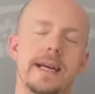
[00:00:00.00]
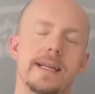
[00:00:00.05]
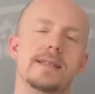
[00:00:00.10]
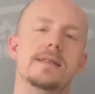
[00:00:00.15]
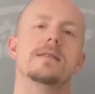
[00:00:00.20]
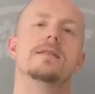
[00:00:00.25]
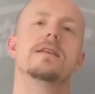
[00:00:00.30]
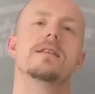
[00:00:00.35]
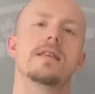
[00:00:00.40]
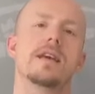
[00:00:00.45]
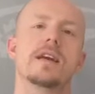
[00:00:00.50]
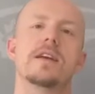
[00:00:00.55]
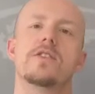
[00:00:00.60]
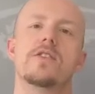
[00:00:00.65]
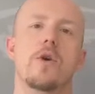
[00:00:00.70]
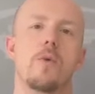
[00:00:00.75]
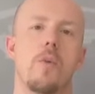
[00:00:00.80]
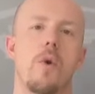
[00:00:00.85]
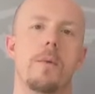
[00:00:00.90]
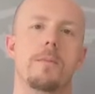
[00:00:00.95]
instantly think in
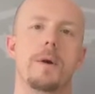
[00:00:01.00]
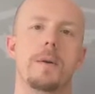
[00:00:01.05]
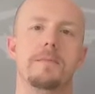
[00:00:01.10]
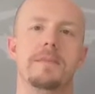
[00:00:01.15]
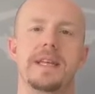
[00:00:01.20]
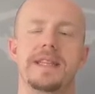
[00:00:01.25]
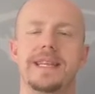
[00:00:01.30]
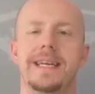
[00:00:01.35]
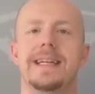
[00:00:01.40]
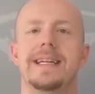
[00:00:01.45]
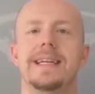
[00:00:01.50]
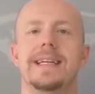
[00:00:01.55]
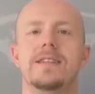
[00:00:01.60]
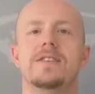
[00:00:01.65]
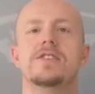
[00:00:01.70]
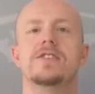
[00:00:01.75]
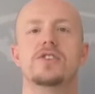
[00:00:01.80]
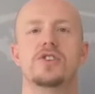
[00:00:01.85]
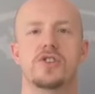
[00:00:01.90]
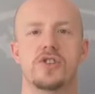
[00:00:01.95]
their warm-up that they need
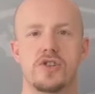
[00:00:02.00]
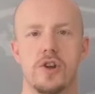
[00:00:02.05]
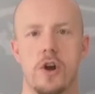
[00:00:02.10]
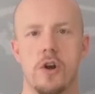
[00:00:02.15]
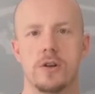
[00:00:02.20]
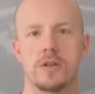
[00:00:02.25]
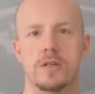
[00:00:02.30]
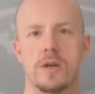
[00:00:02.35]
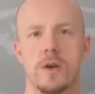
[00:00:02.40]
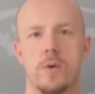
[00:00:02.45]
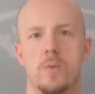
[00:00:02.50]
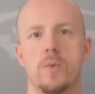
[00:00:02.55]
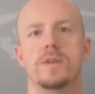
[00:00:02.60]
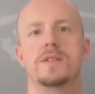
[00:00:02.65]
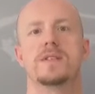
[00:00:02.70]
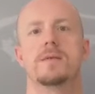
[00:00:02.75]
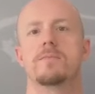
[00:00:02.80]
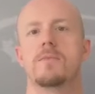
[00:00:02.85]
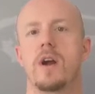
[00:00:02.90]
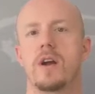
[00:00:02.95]
to start with
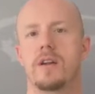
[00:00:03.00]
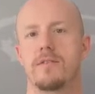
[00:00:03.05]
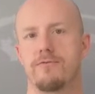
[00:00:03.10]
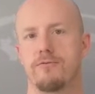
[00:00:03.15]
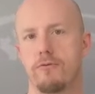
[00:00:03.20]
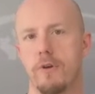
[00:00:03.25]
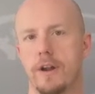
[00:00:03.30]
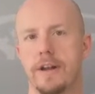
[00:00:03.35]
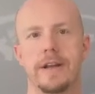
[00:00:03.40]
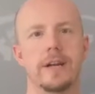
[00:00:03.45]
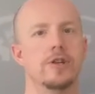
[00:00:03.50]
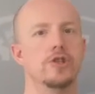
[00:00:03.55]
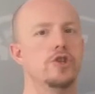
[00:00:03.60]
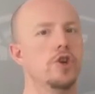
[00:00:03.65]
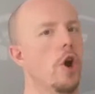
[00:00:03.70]
some kind of running,